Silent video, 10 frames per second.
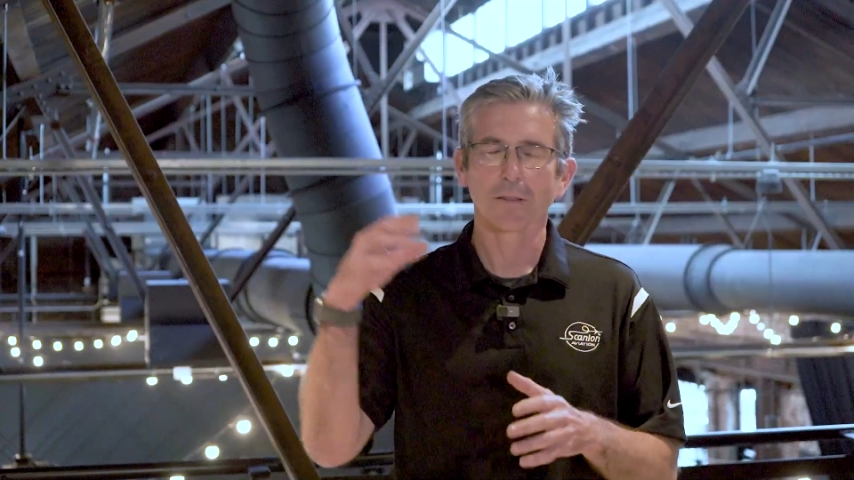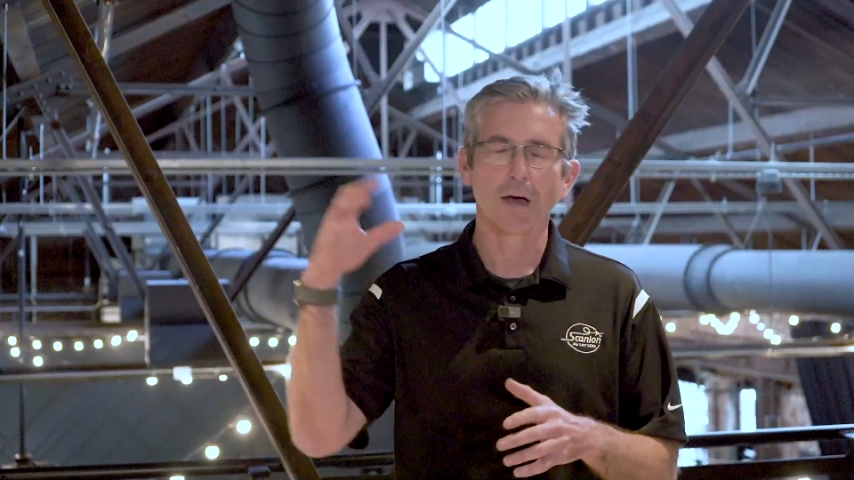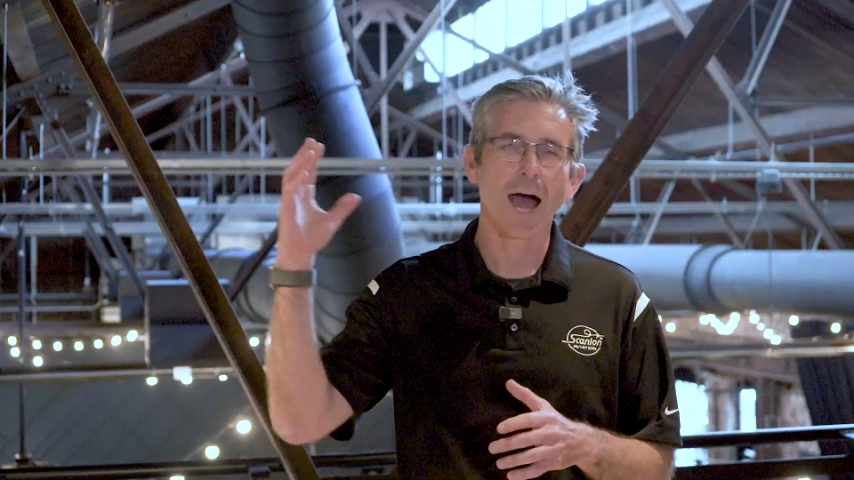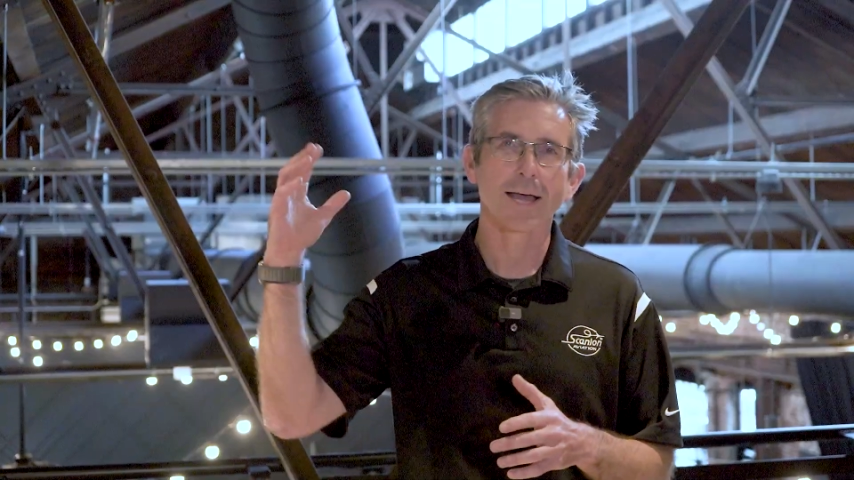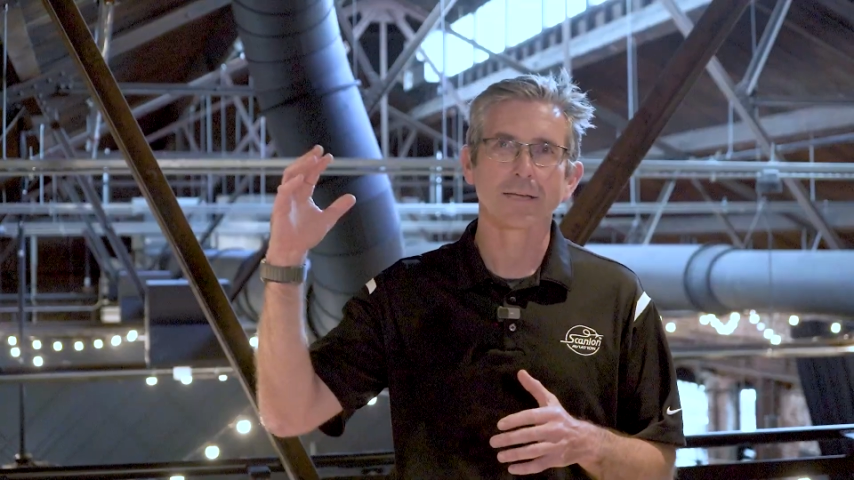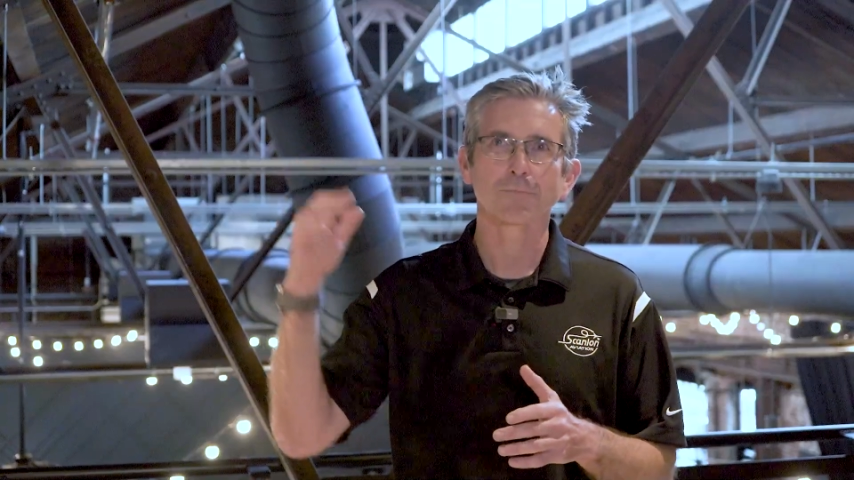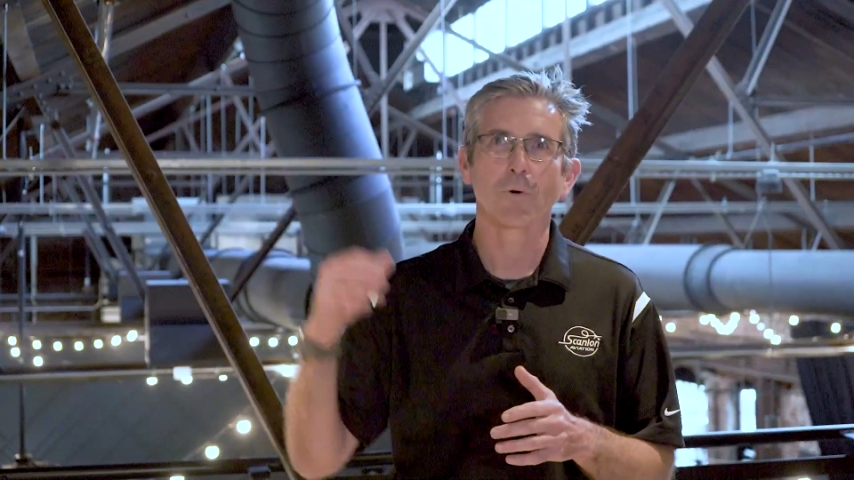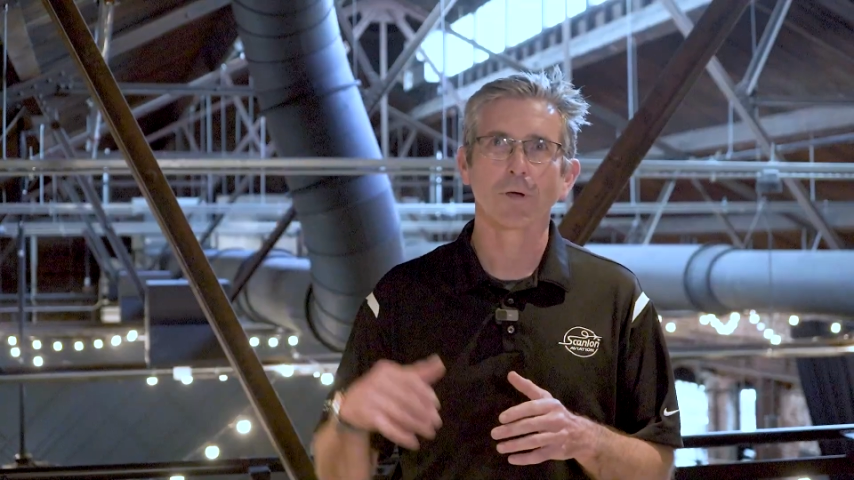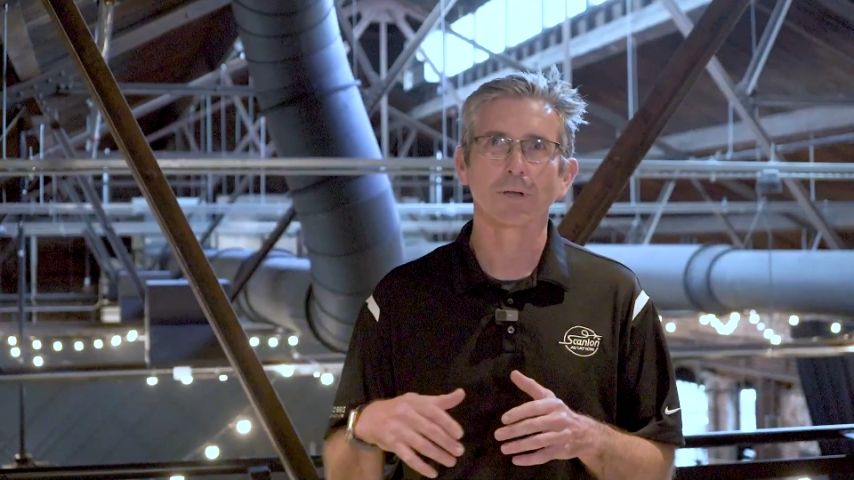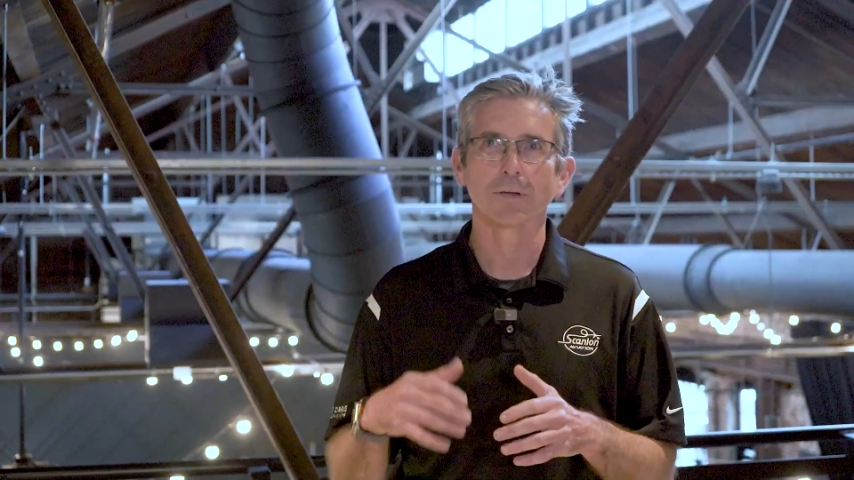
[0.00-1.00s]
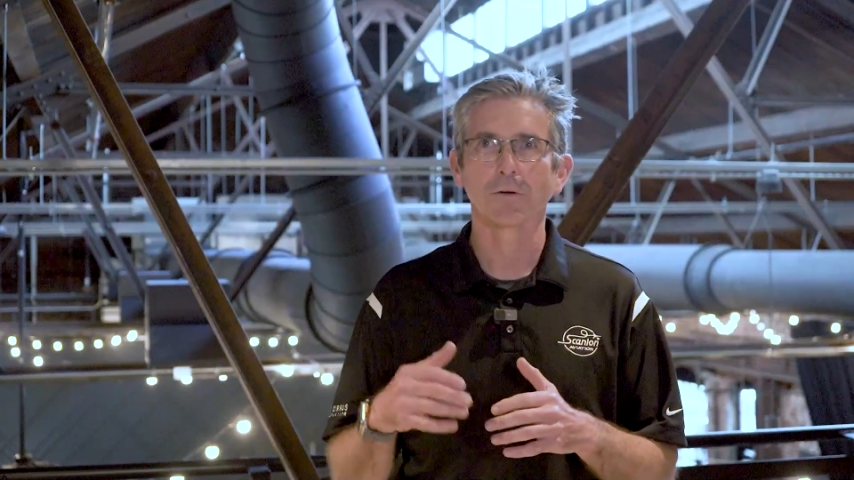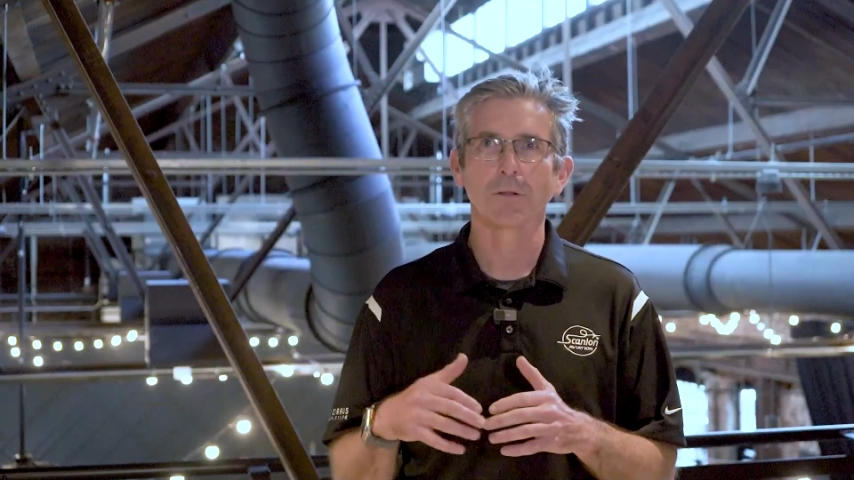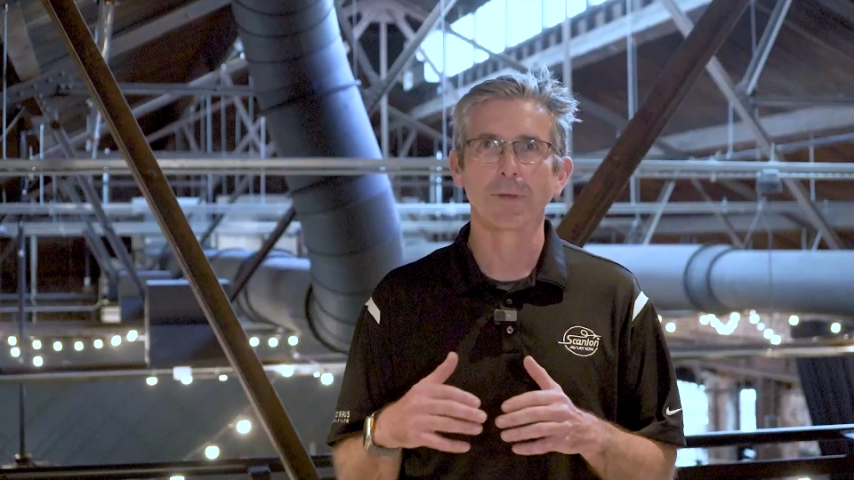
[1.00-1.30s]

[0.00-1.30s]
the highest point or the